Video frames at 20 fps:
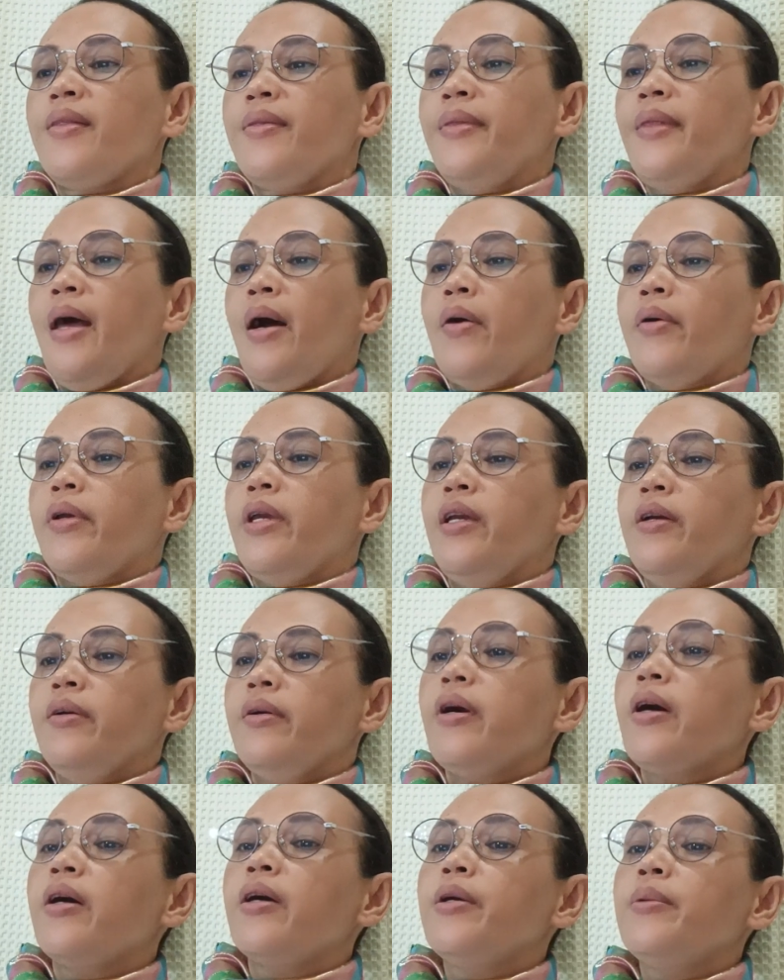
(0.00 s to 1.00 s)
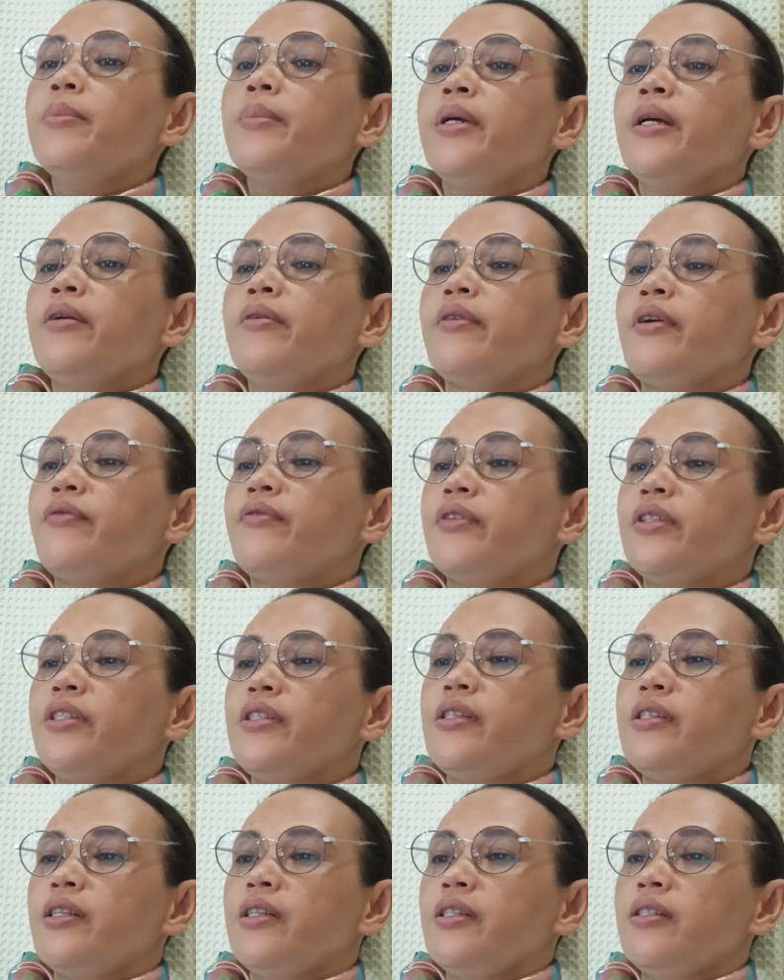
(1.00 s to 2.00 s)
Now, here are my
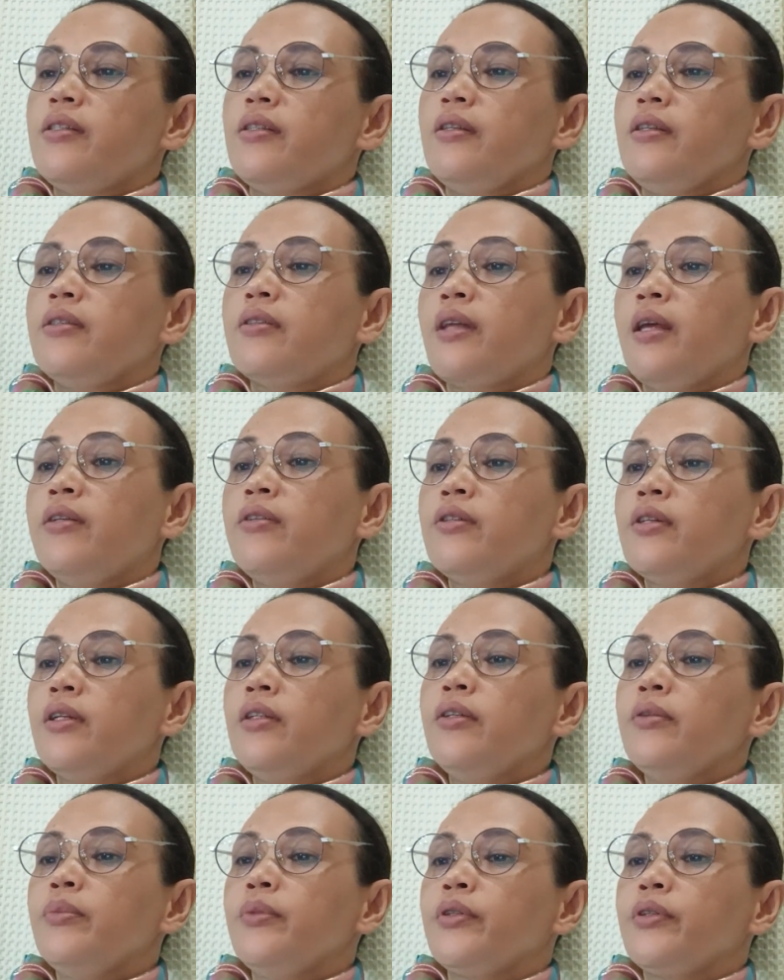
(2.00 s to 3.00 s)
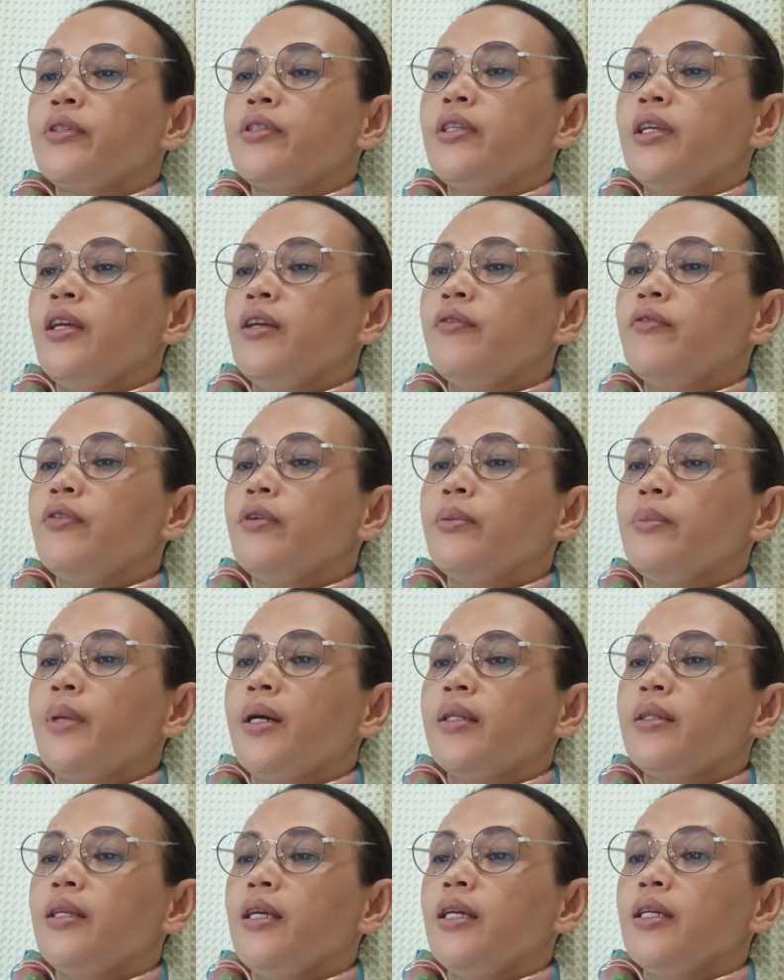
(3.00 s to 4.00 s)
references: Essential of Nursing
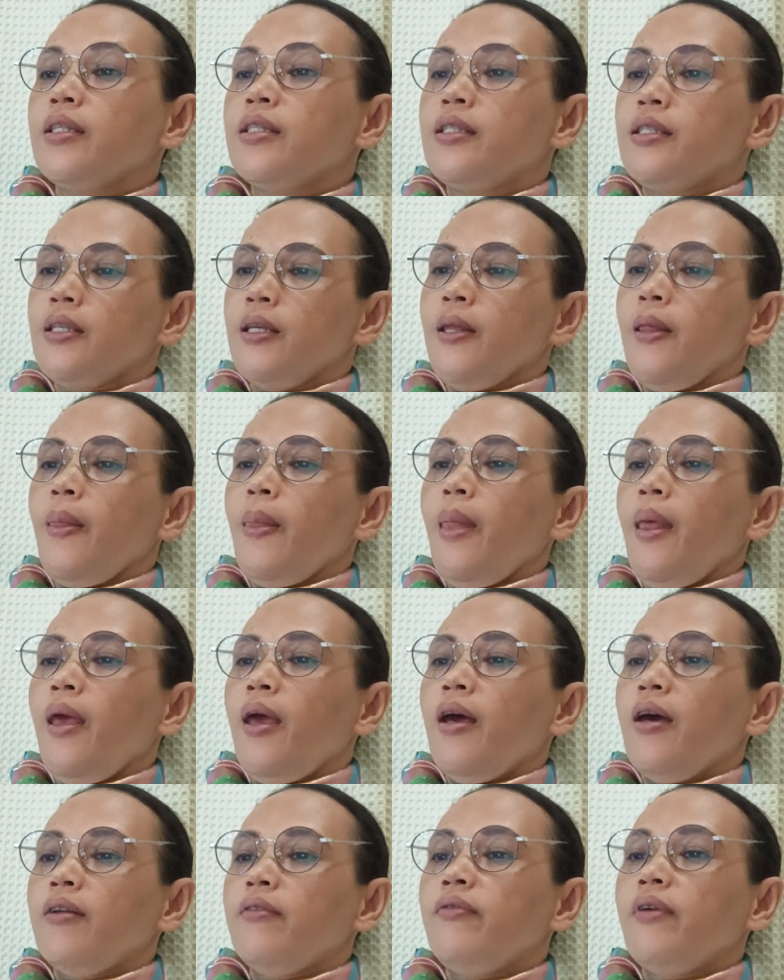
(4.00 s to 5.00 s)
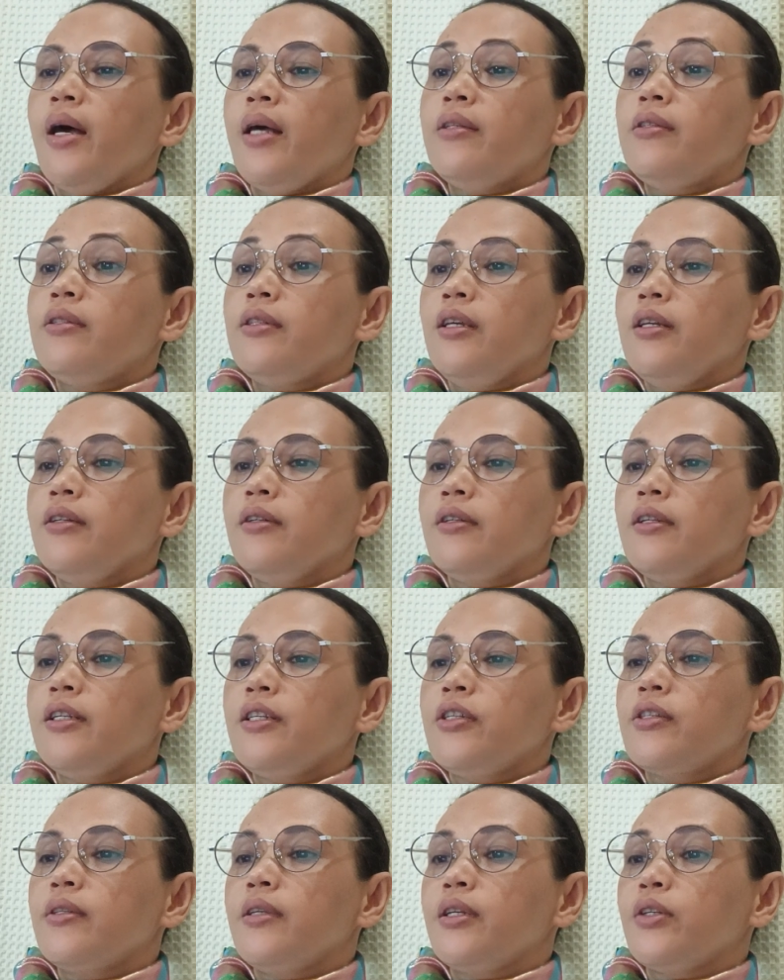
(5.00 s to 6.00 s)
Informatics, Advanced
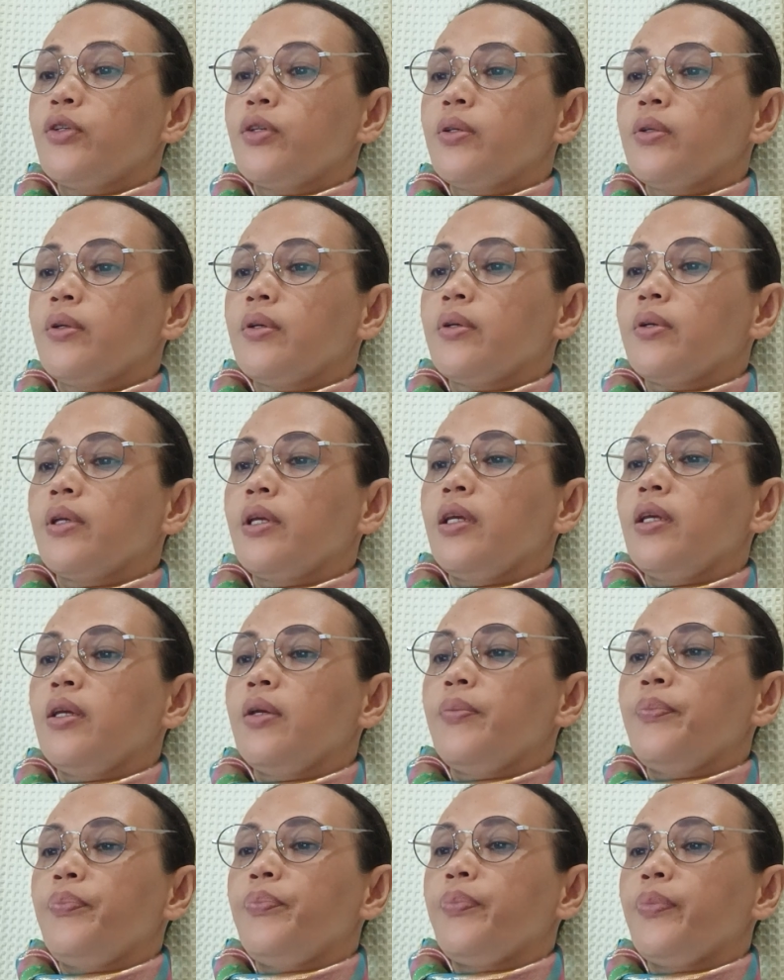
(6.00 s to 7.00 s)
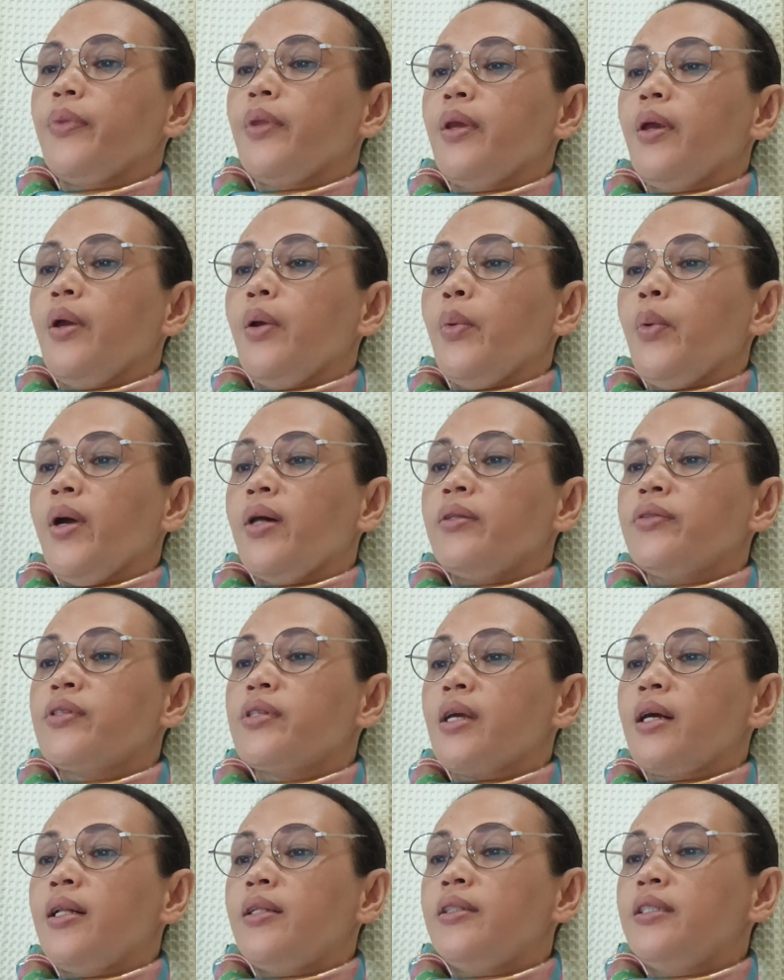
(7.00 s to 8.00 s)
English Dictionary,
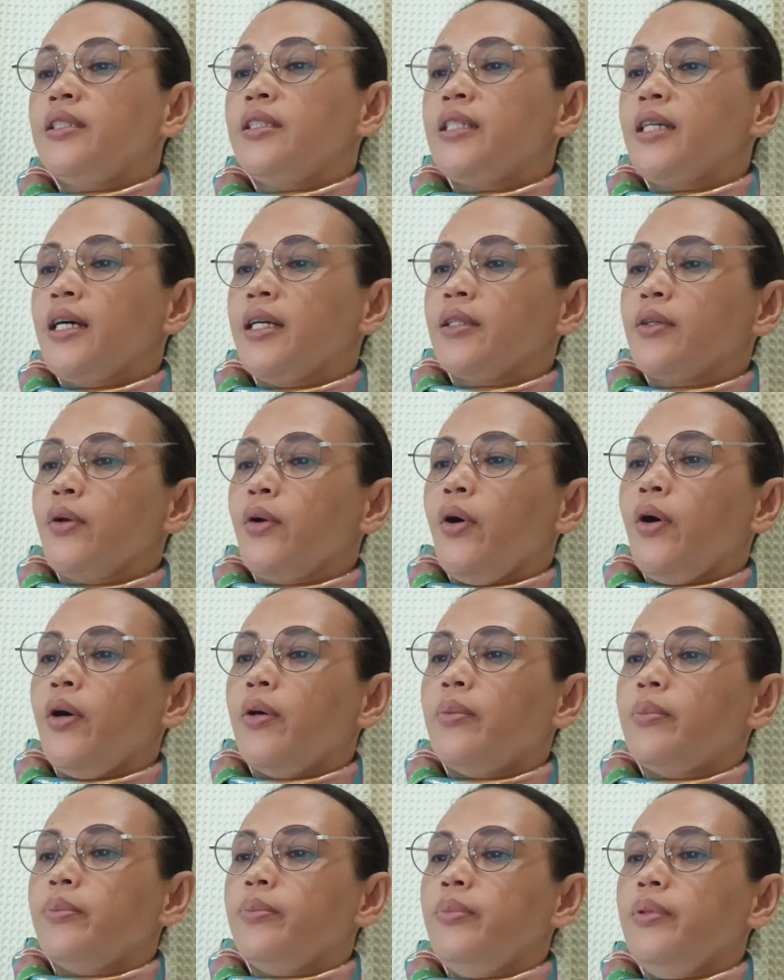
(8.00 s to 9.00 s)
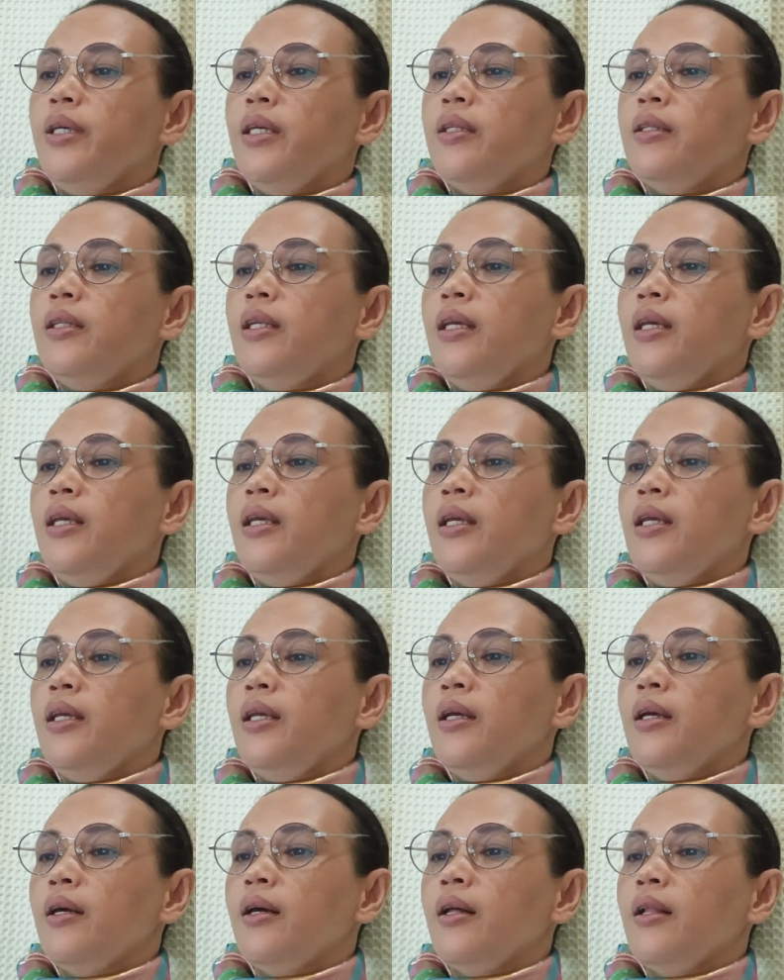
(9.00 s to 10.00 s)
welchallen.com,
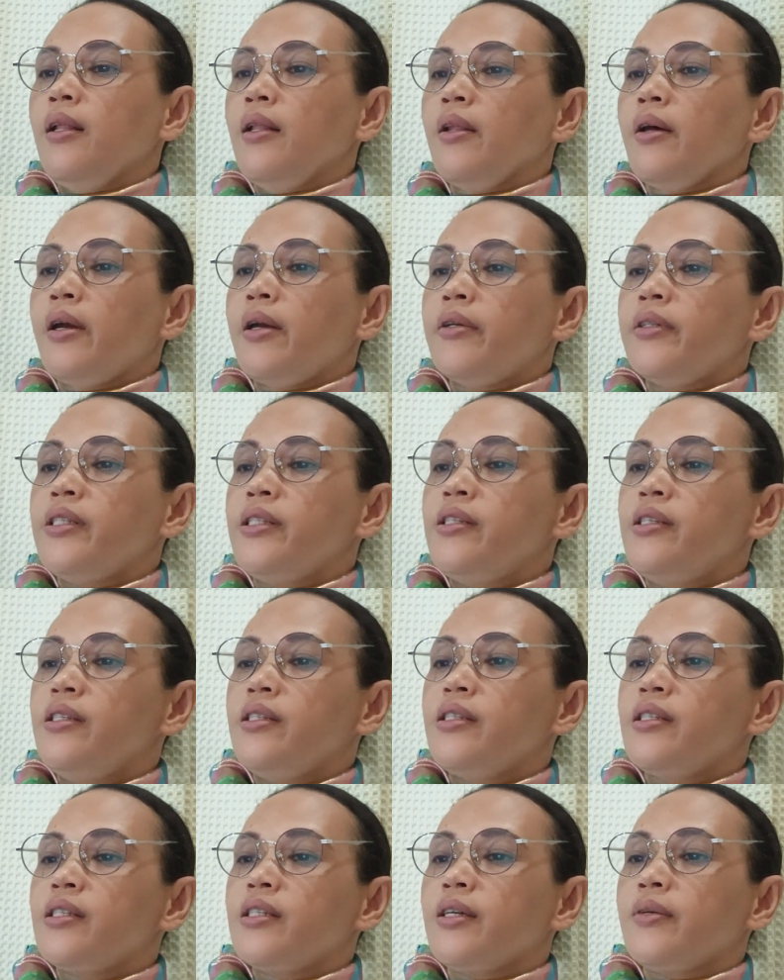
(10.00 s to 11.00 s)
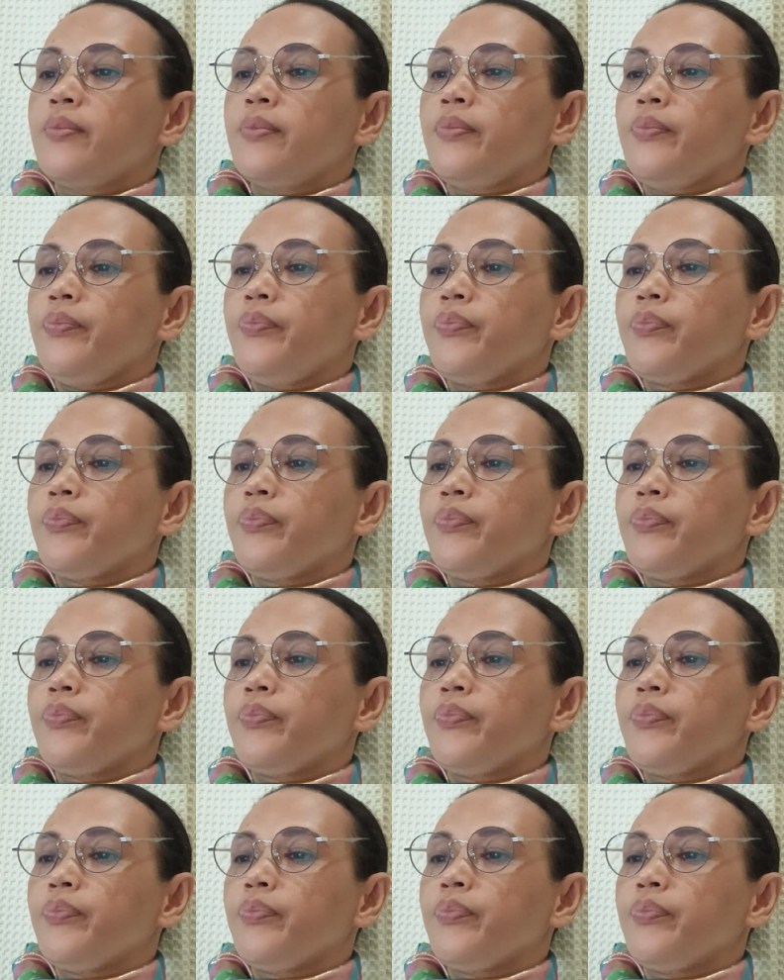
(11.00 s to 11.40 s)
BD Alari System,